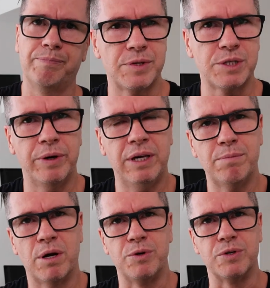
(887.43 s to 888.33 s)
So I
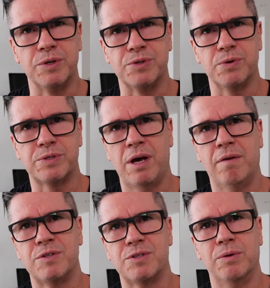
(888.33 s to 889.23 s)
kept my original exhaust, I
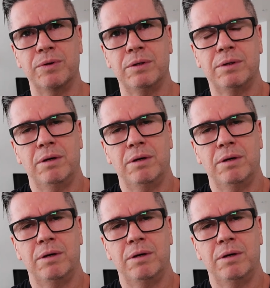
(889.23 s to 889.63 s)
haven't sold it.